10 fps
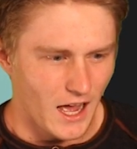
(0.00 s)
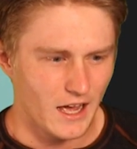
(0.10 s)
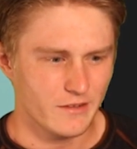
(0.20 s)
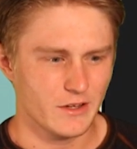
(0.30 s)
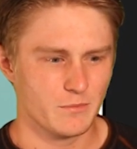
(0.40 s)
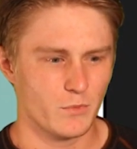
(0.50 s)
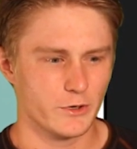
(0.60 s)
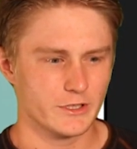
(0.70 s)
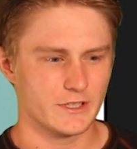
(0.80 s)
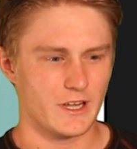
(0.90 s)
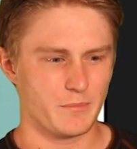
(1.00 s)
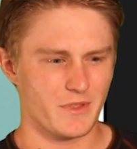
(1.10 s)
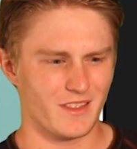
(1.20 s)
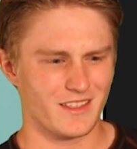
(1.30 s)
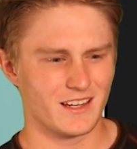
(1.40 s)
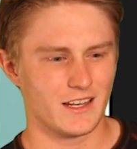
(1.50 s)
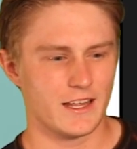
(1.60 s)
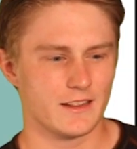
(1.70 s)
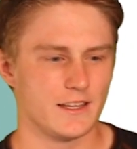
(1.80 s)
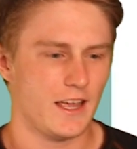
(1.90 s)
I've had more depth than
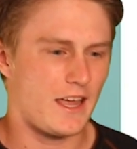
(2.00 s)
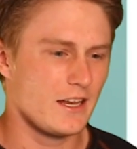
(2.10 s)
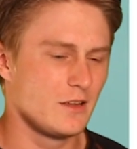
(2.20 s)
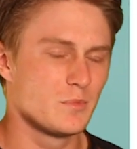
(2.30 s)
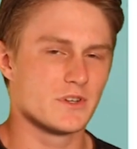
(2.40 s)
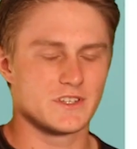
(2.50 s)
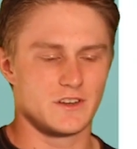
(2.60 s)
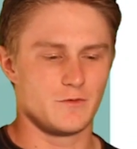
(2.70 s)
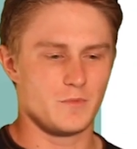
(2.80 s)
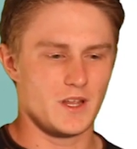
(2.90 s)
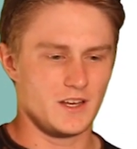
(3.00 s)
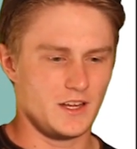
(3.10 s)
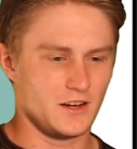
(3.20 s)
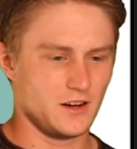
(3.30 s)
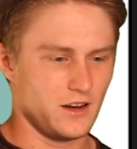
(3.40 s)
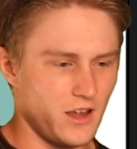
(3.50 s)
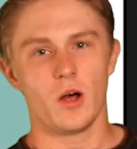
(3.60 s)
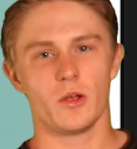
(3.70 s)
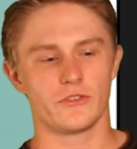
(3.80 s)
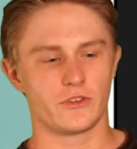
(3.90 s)
likely 80% of men here.
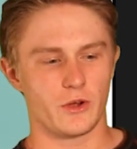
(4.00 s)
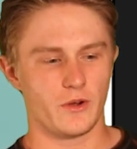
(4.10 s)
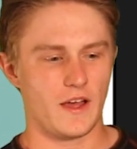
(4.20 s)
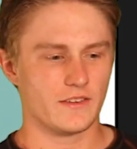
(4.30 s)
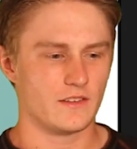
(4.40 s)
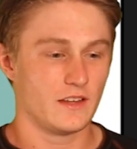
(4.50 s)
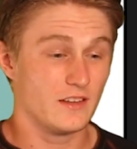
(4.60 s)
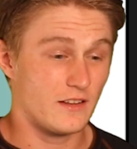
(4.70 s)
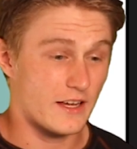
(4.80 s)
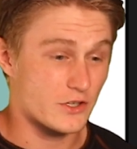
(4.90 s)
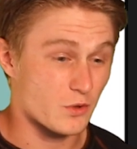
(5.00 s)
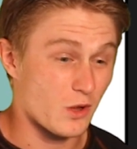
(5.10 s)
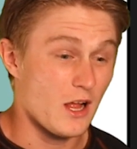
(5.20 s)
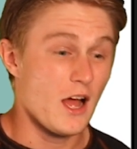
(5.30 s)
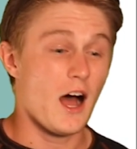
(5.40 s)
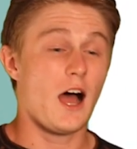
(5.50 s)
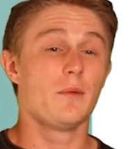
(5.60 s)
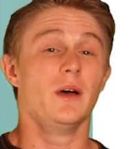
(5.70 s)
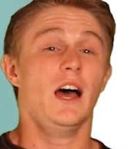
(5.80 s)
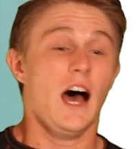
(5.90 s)
Also, as an intellectual, I'm